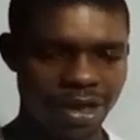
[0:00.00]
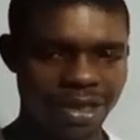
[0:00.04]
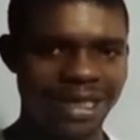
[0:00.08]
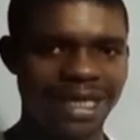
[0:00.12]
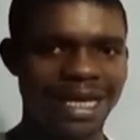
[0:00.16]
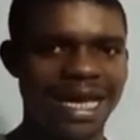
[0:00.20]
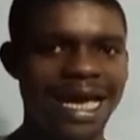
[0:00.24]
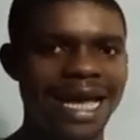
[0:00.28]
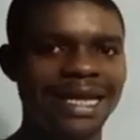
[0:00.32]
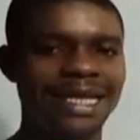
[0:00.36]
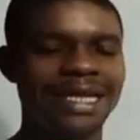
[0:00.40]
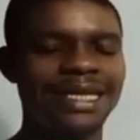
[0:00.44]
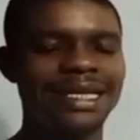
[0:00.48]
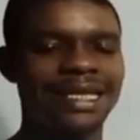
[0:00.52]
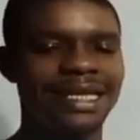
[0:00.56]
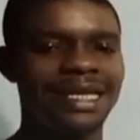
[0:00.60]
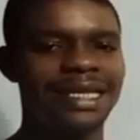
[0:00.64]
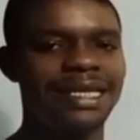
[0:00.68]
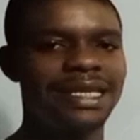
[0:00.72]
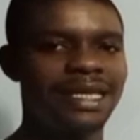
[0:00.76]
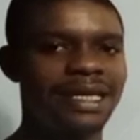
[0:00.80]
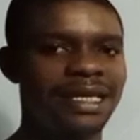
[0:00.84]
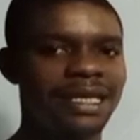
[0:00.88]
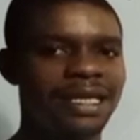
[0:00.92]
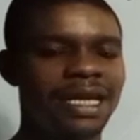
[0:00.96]
the ending
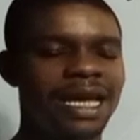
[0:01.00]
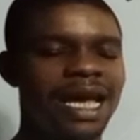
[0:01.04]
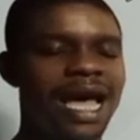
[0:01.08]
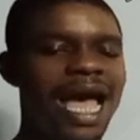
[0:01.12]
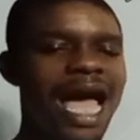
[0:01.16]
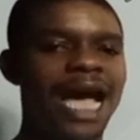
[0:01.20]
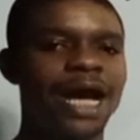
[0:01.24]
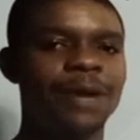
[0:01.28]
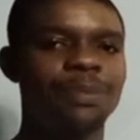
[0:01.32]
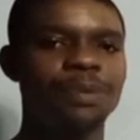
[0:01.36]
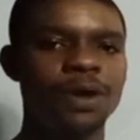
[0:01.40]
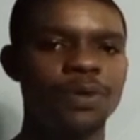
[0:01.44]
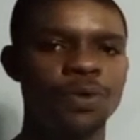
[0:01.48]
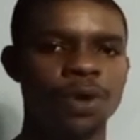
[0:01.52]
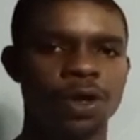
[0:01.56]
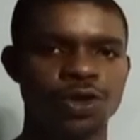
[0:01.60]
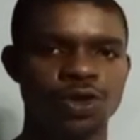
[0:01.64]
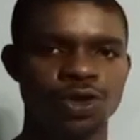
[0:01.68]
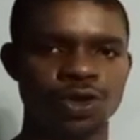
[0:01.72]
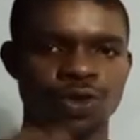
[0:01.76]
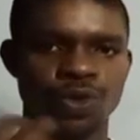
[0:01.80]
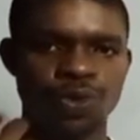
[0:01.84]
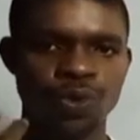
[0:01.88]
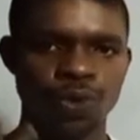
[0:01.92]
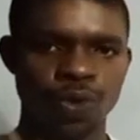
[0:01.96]
E, and you play
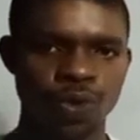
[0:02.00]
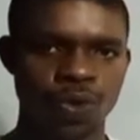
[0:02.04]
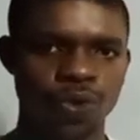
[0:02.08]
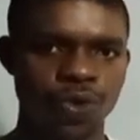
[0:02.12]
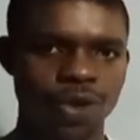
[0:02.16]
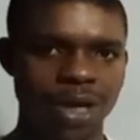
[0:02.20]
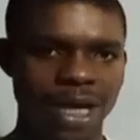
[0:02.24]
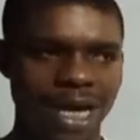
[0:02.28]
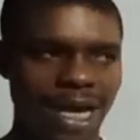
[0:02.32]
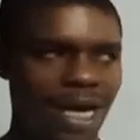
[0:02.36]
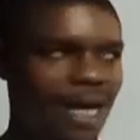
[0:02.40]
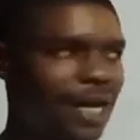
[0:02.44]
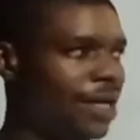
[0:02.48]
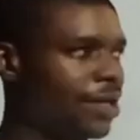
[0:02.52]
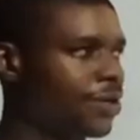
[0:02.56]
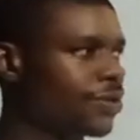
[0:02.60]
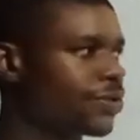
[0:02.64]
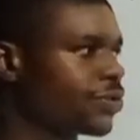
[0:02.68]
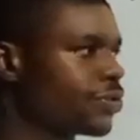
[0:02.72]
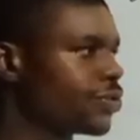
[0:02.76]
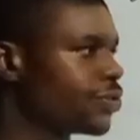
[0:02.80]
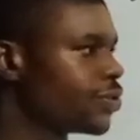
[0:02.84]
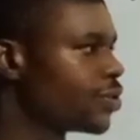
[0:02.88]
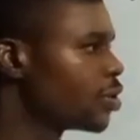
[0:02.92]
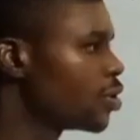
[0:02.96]
what with OL.